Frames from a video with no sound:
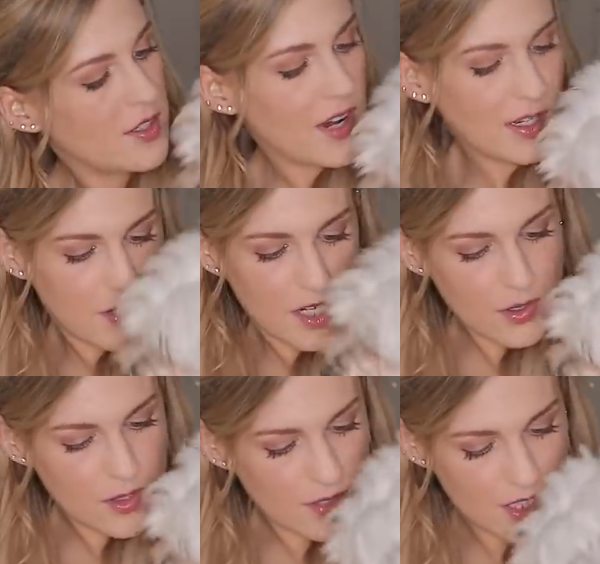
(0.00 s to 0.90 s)
stretch when
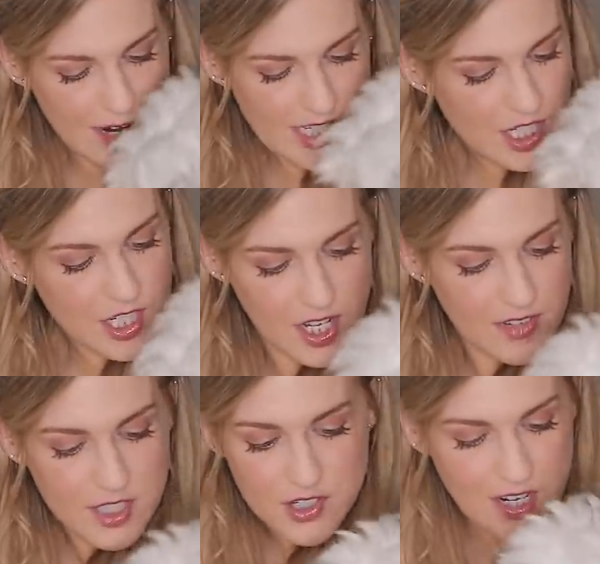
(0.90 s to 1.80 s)
you do a stretch, did you
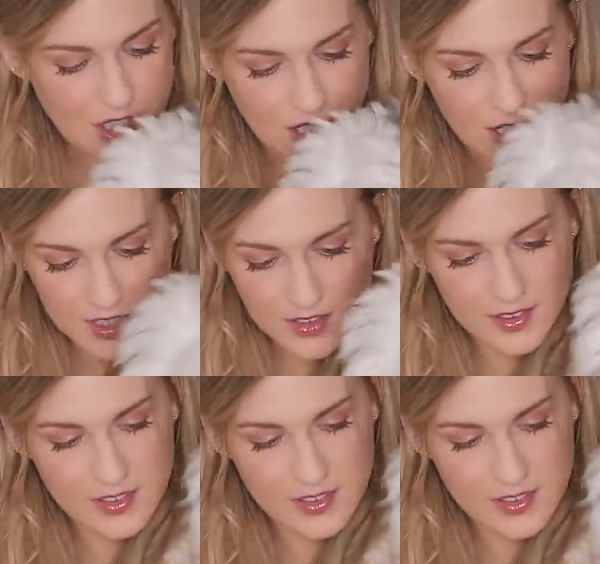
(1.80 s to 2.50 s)
even stretch at all?